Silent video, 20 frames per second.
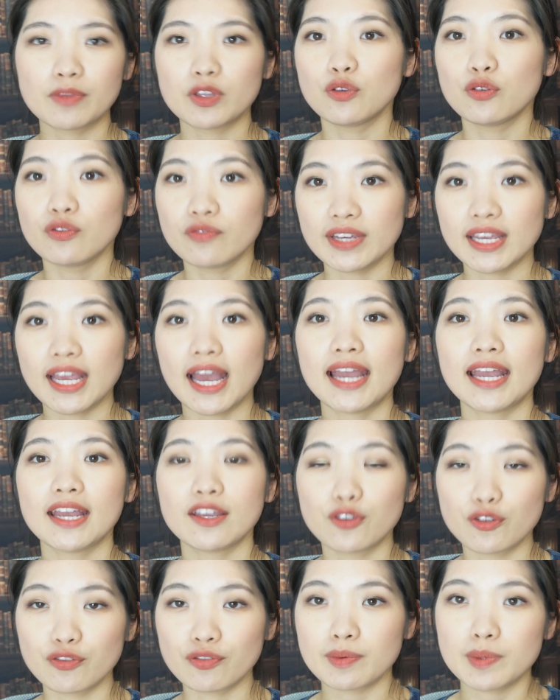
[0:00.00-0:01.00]
UVA
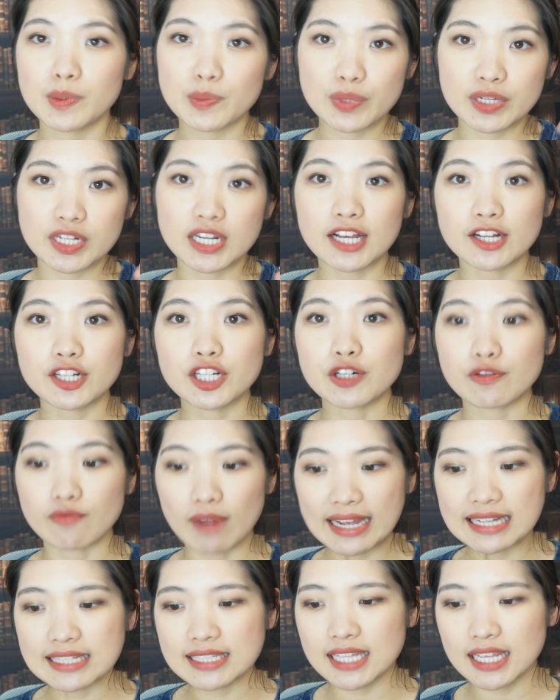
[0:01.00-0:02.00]
and UVB protection
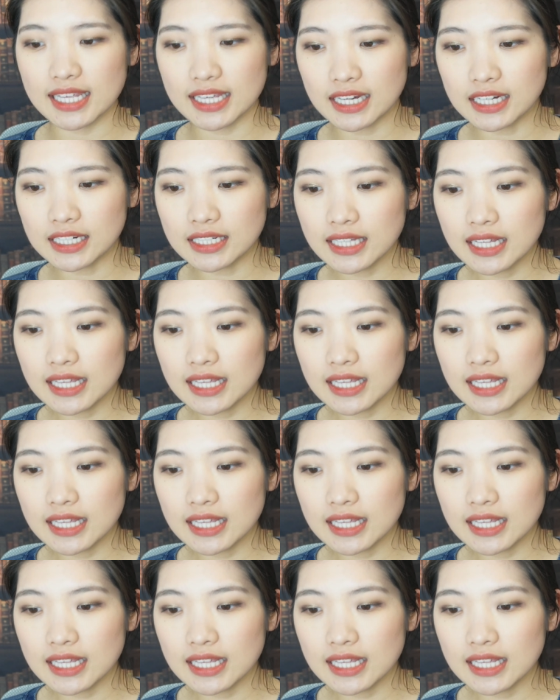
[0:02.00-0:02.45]
rates here.